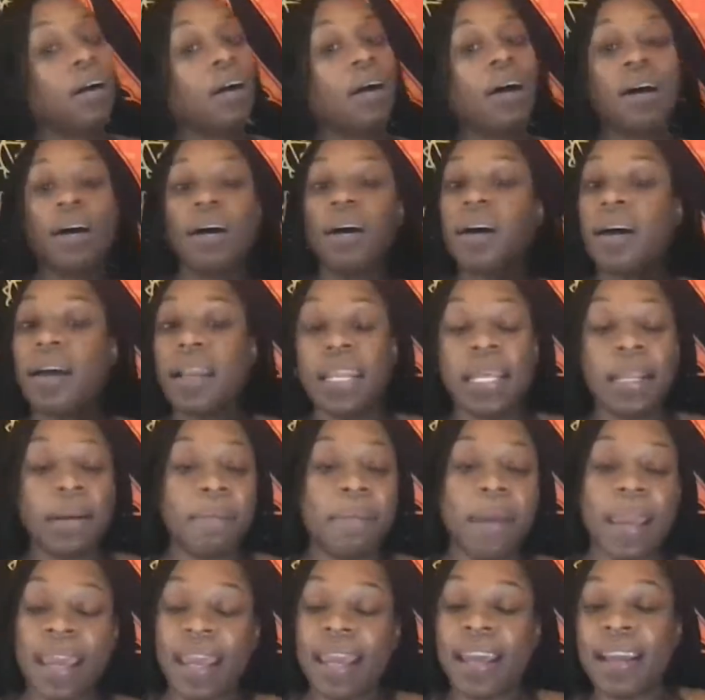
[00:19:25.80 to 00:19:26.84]
oh, I need a
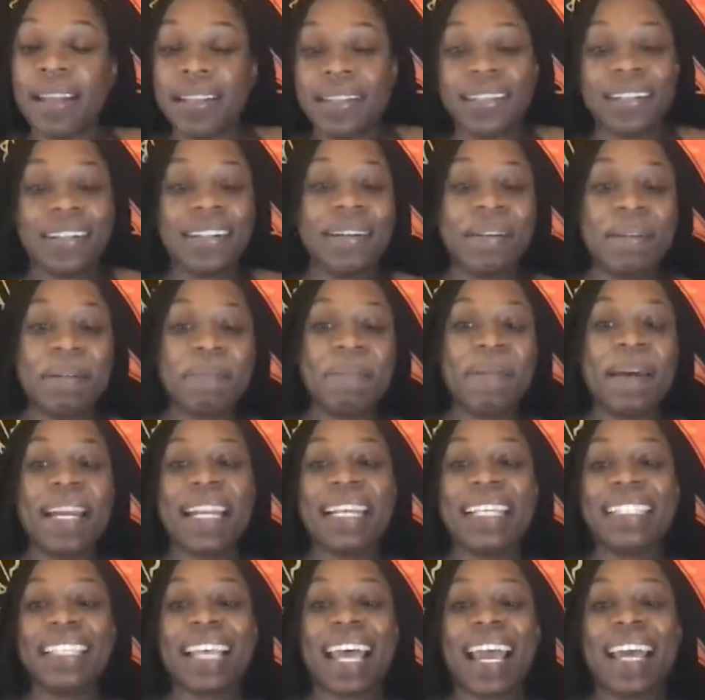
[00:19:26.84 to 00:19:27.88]
man. But
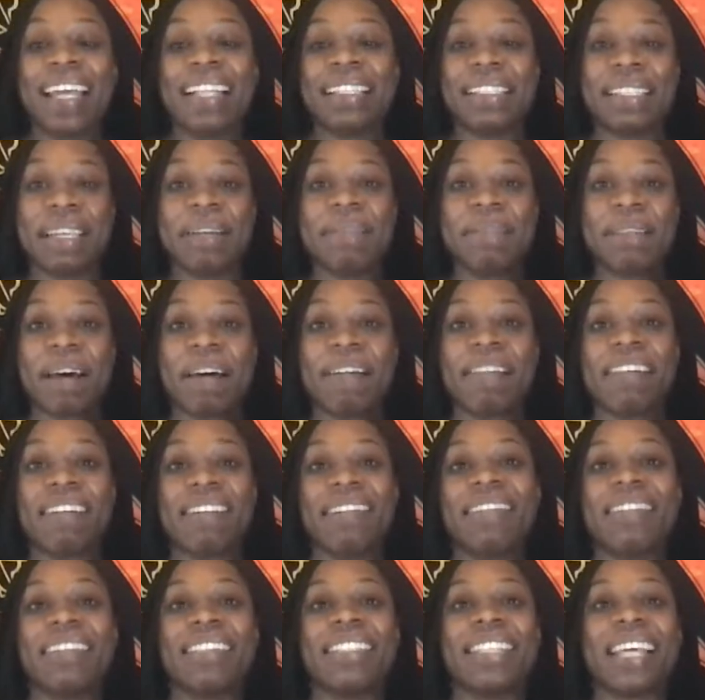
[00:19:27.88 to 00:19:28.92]
it's like at the same time though,
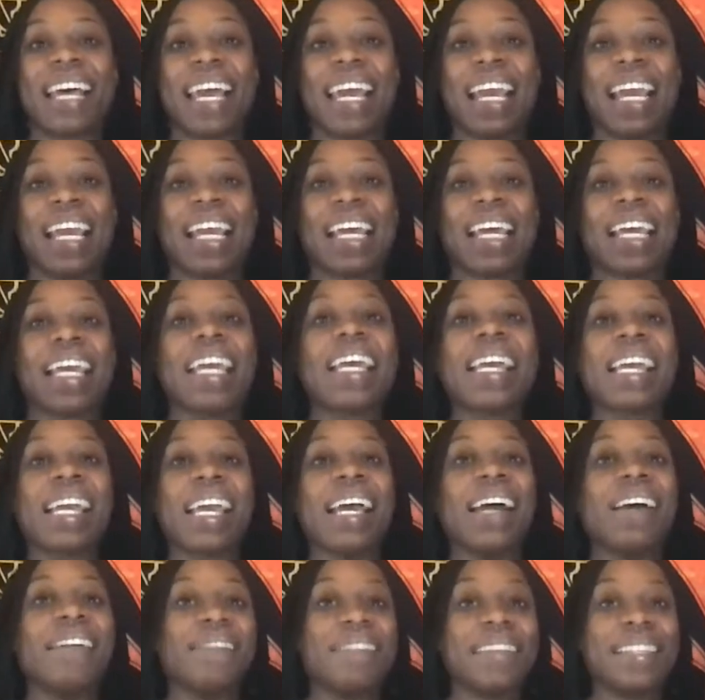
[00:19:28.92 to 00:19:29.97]
it's like
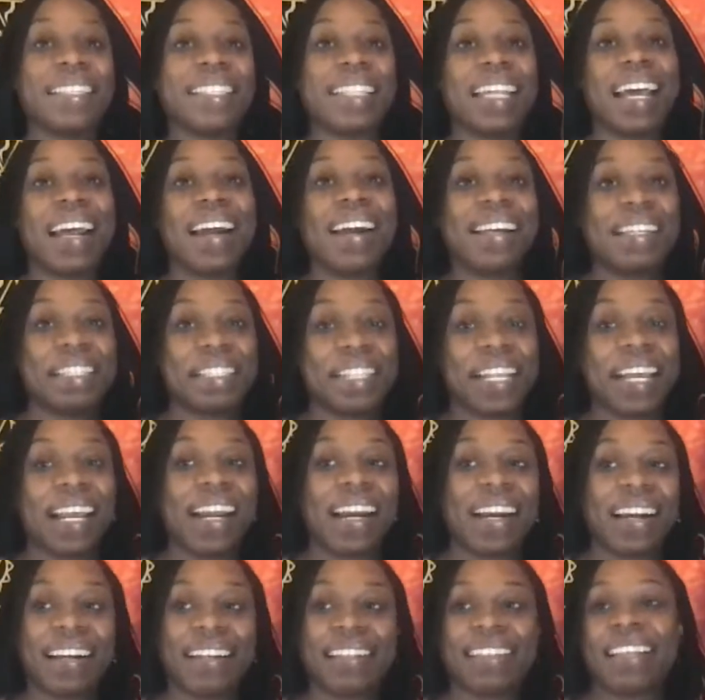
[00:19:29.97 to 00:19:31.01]
if it's there, it's
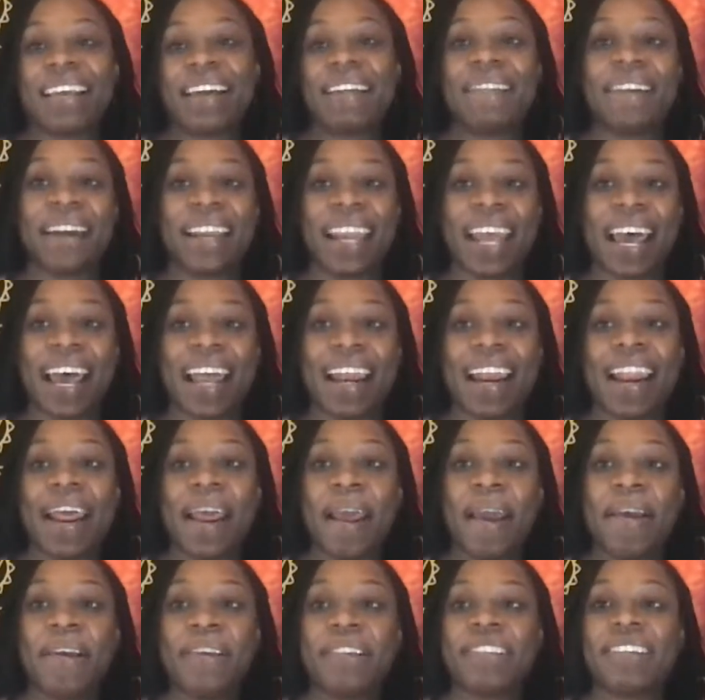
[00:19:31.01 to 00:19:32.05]
there. It's like why not?
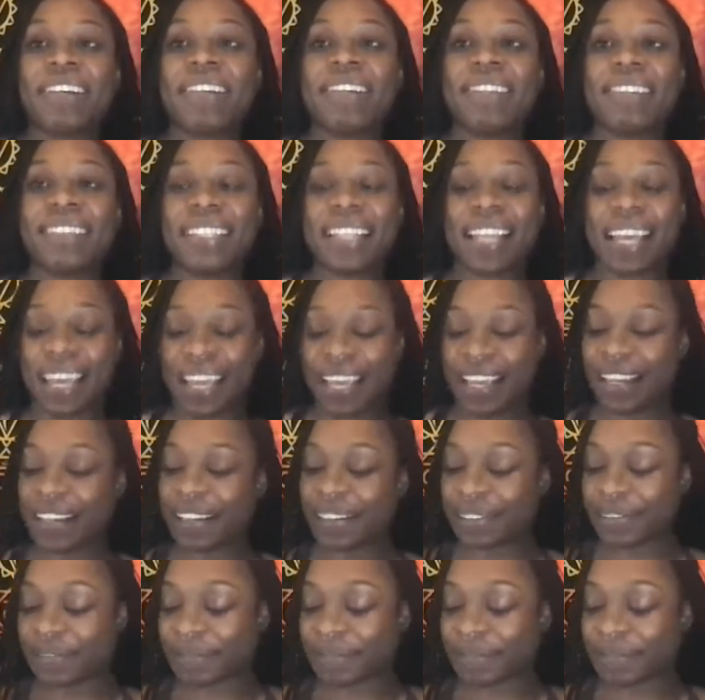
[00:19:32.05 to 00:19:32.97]
So it's like,